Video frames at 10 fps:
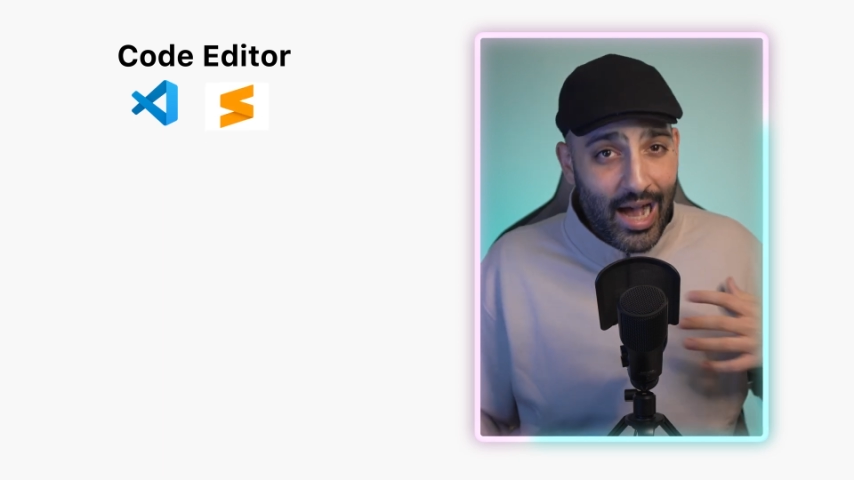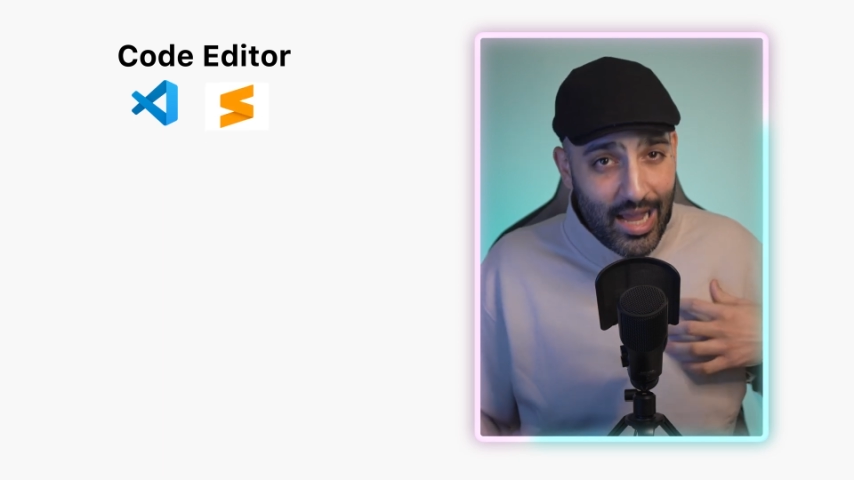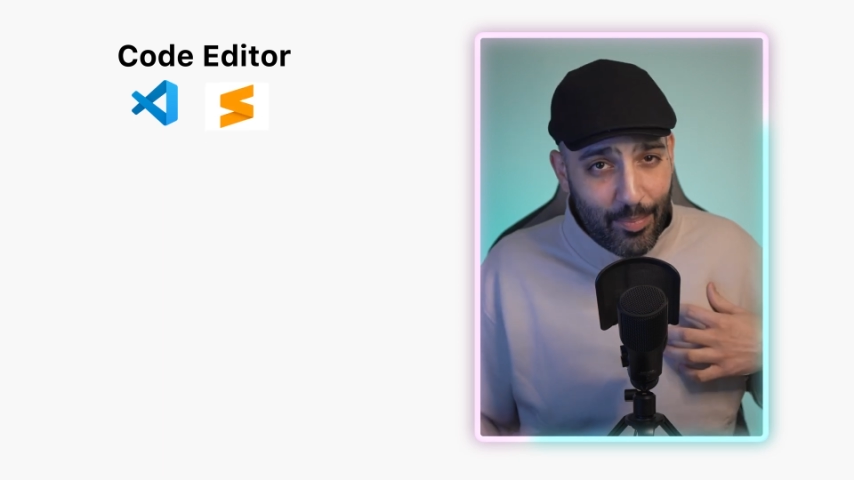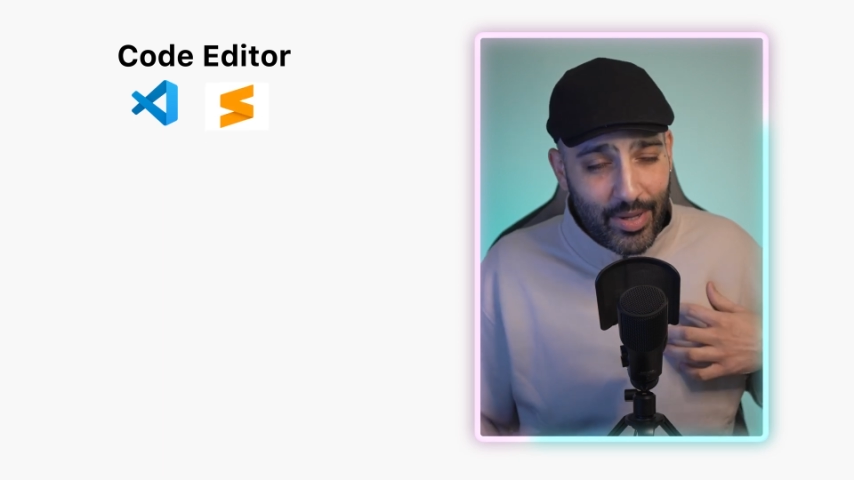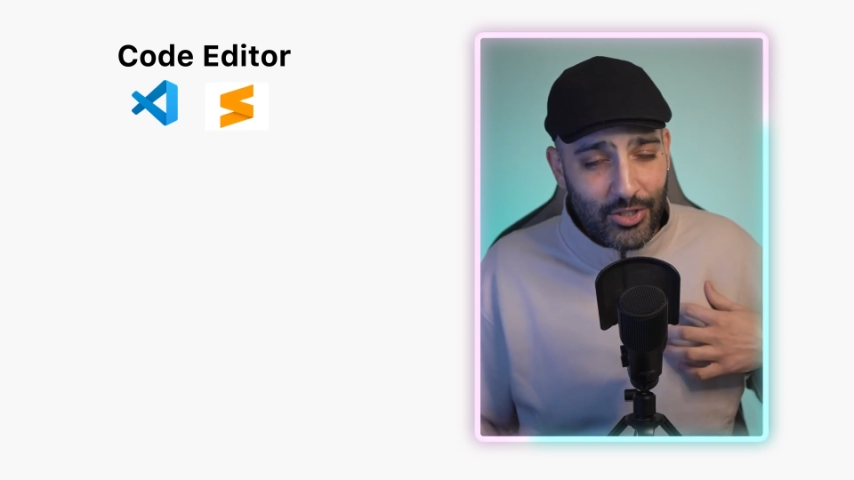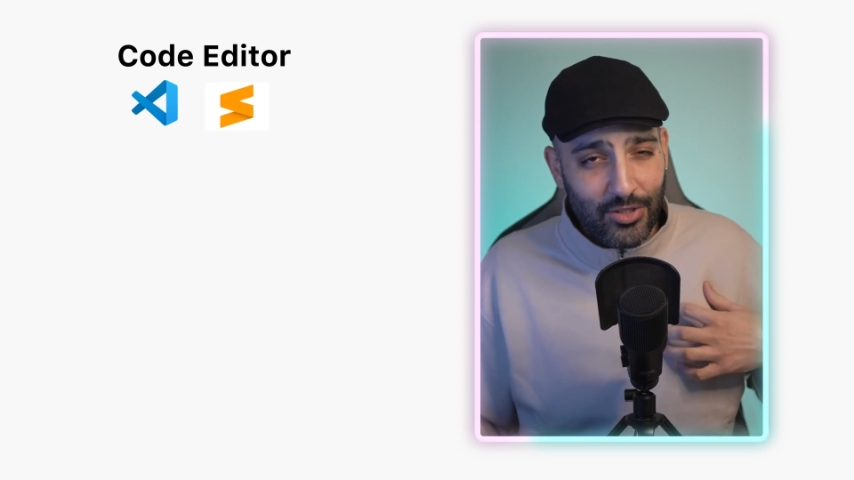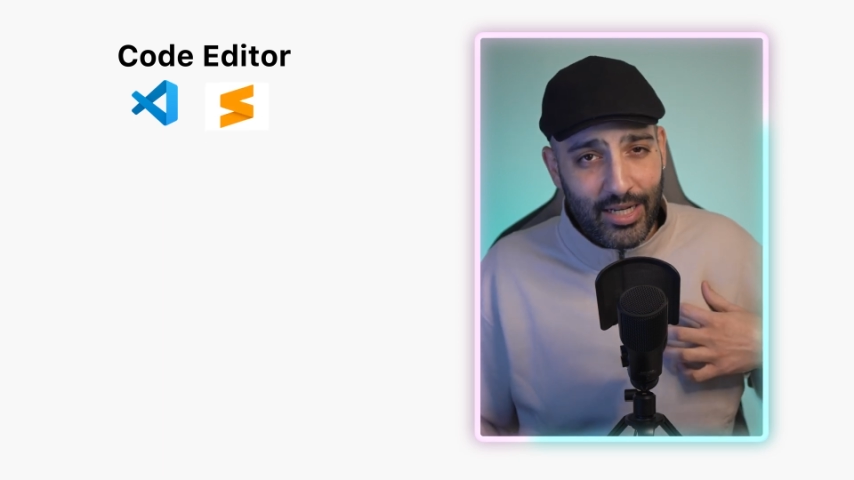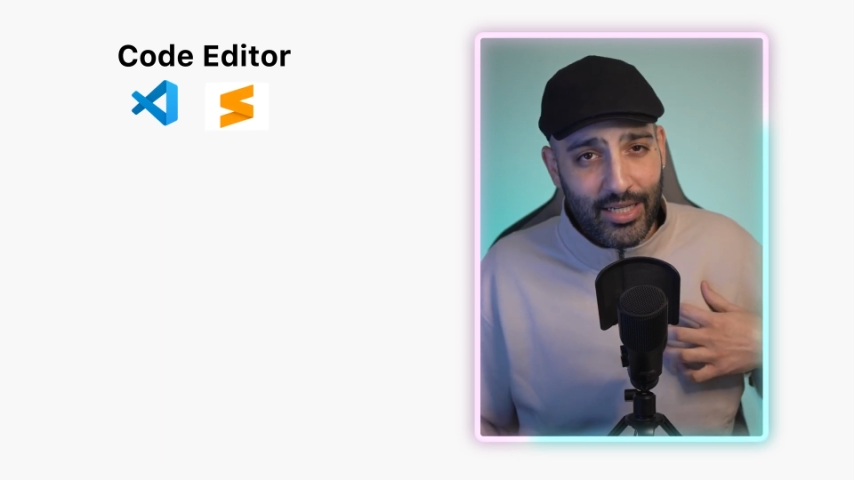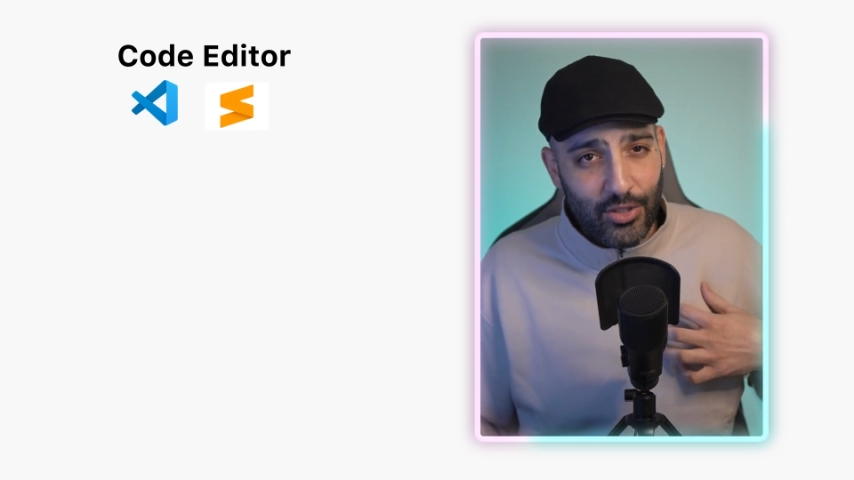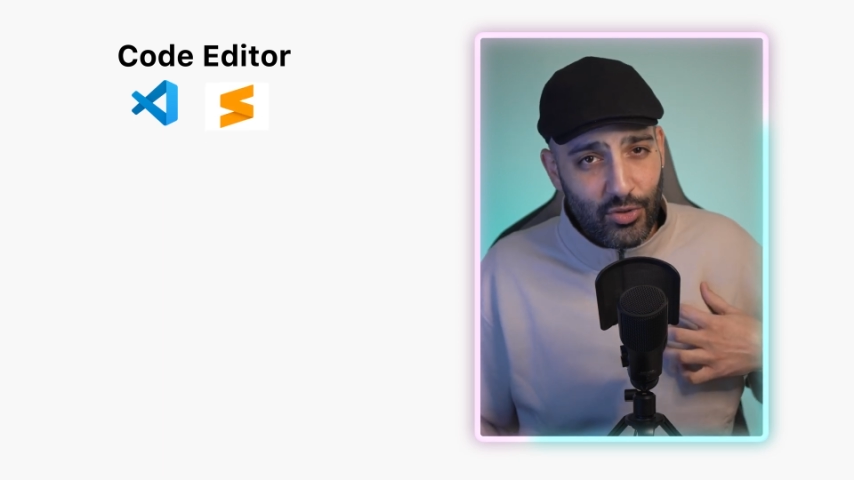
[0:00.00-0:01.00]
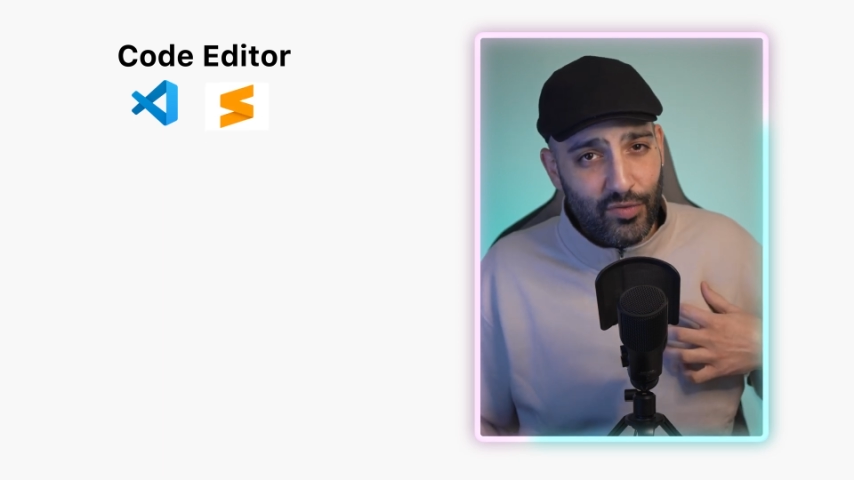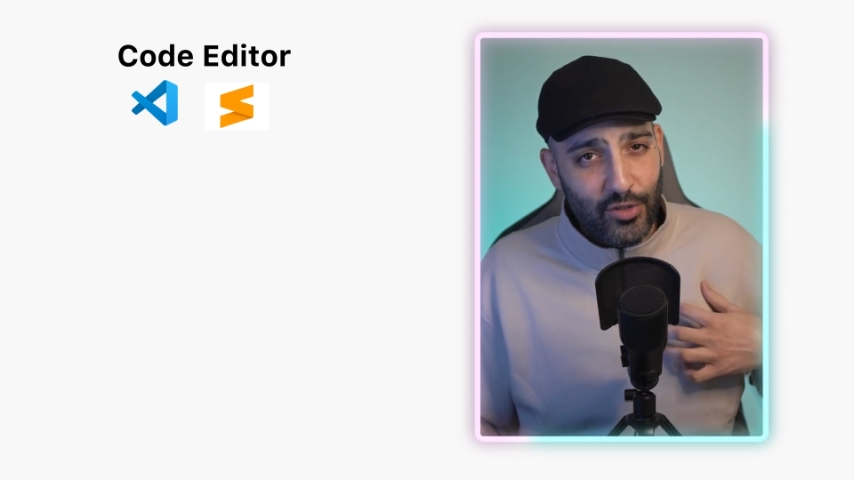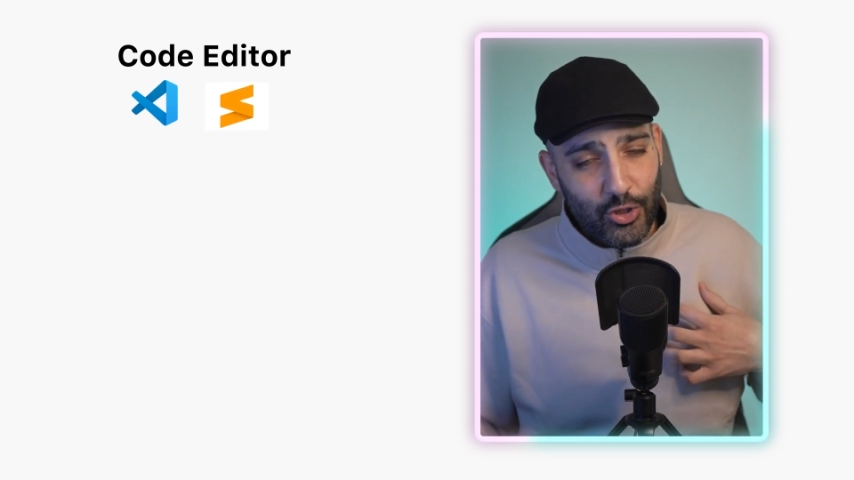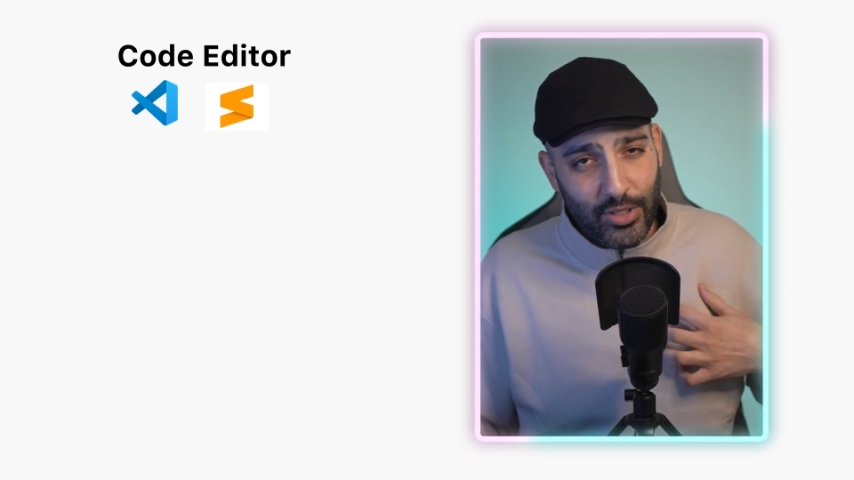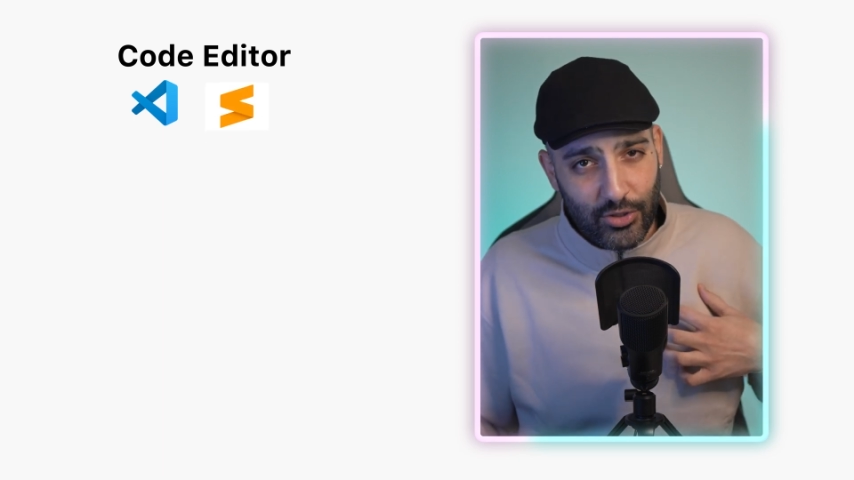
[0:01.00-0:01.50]
I personally use
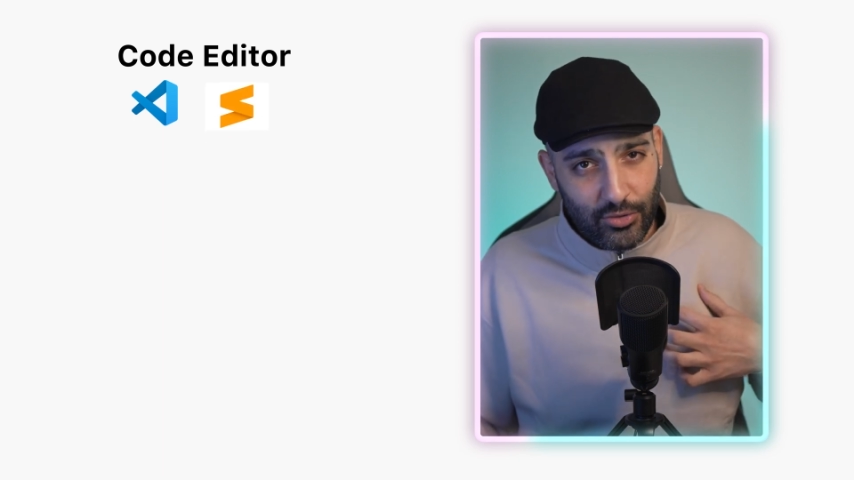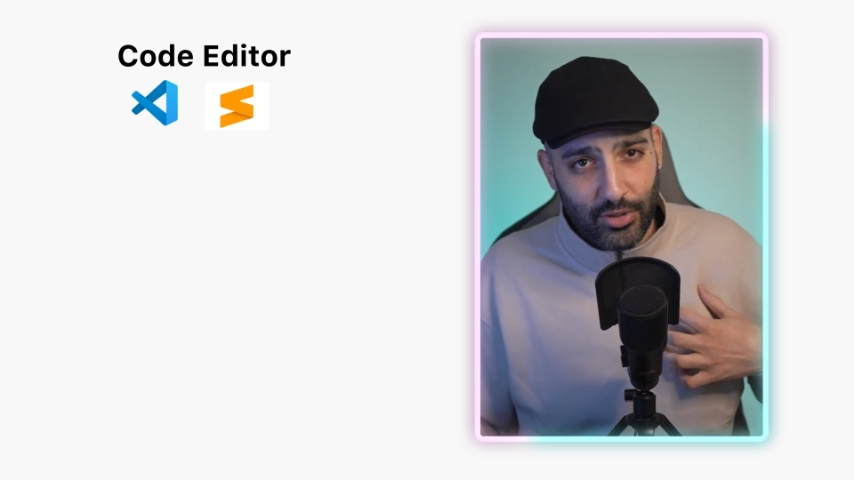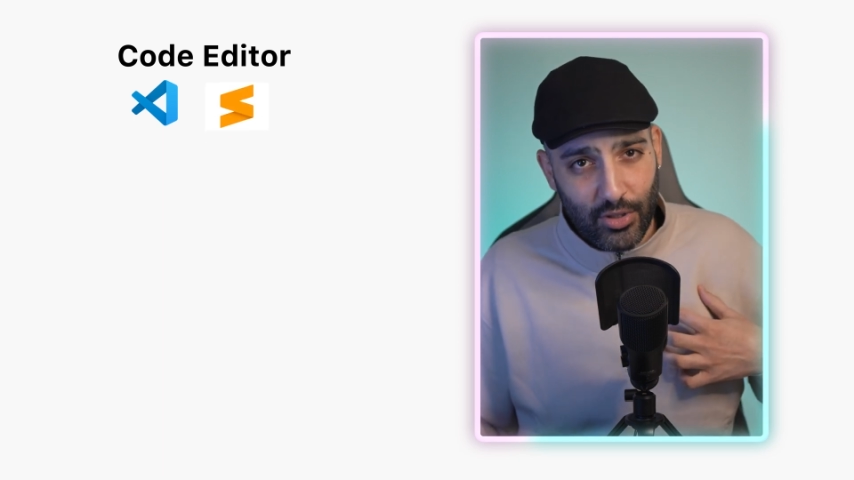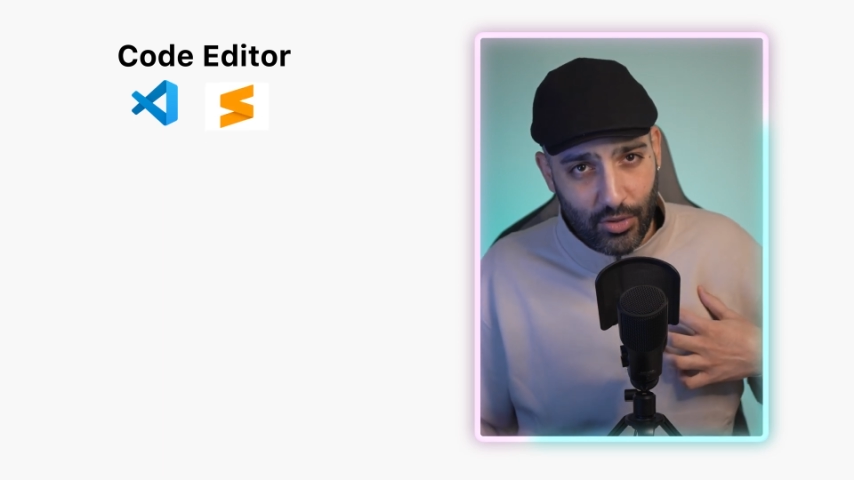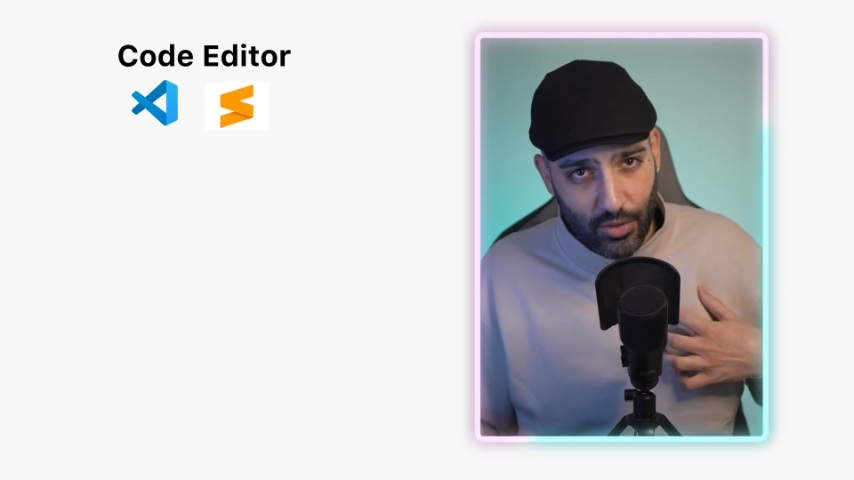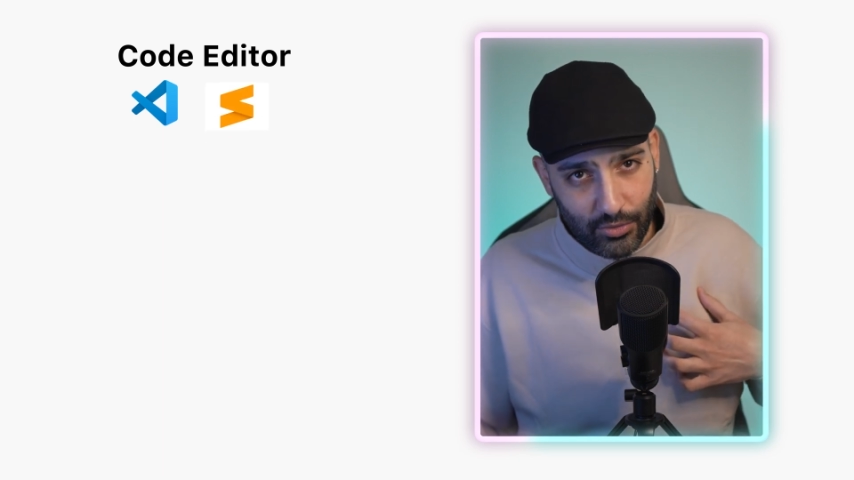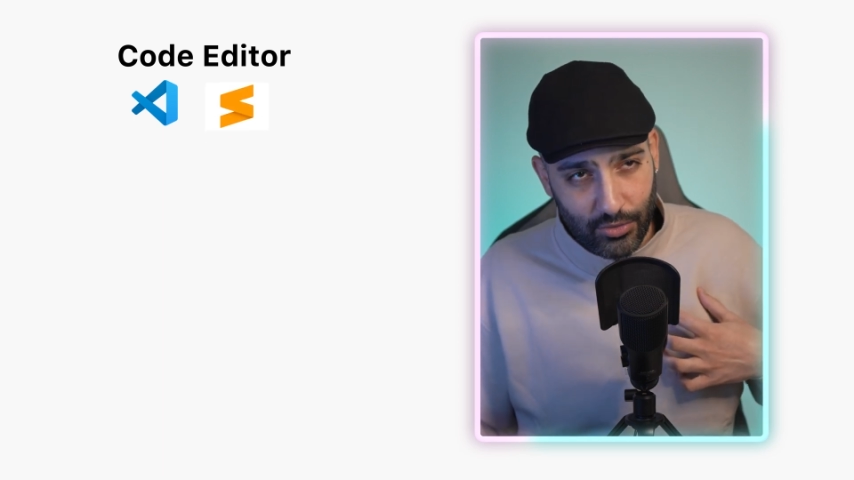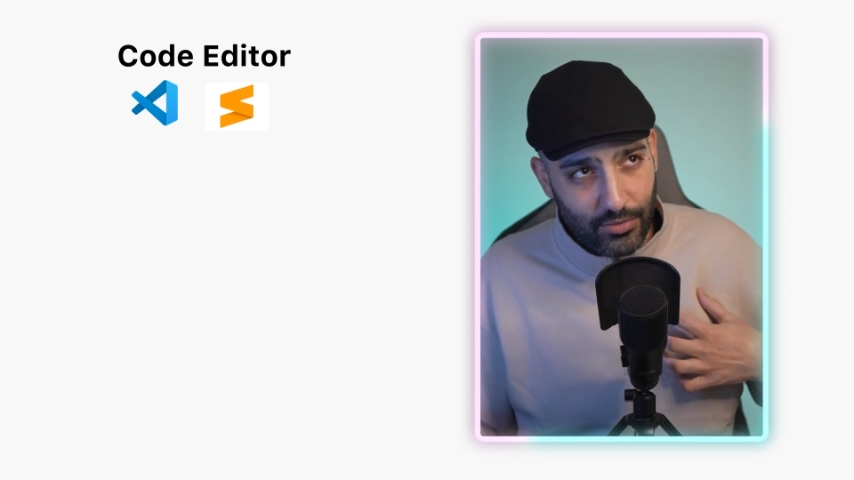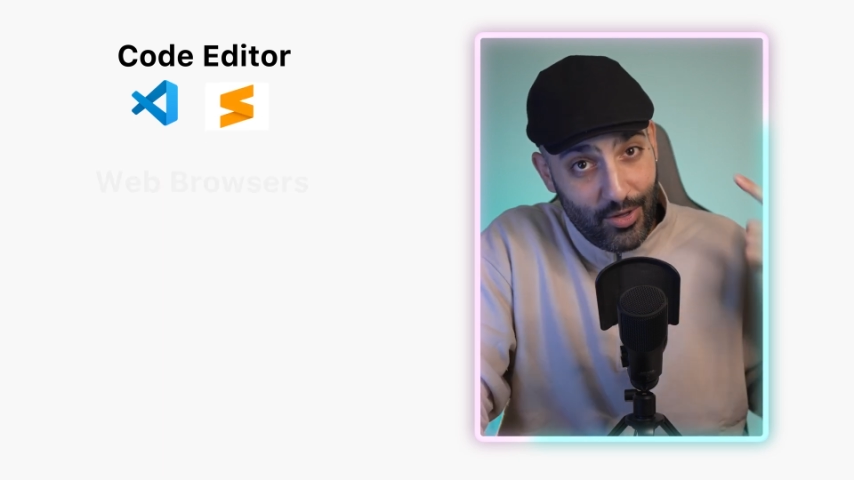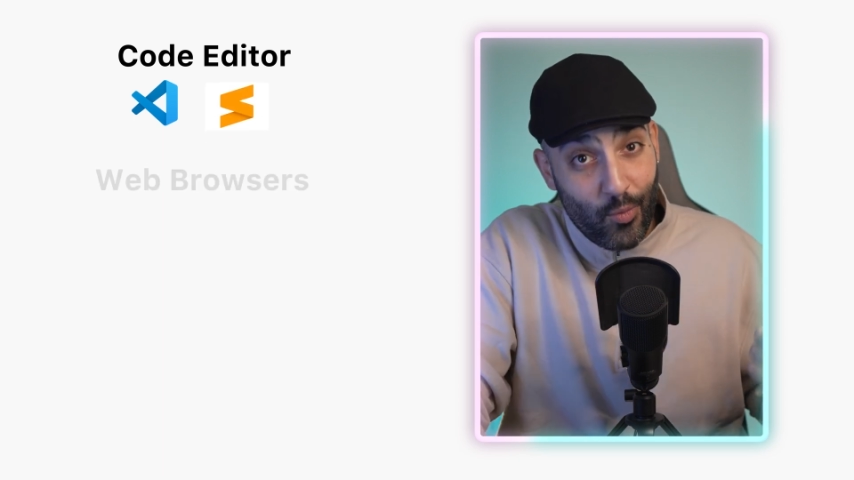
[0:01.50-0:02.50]
Visual Studio Code.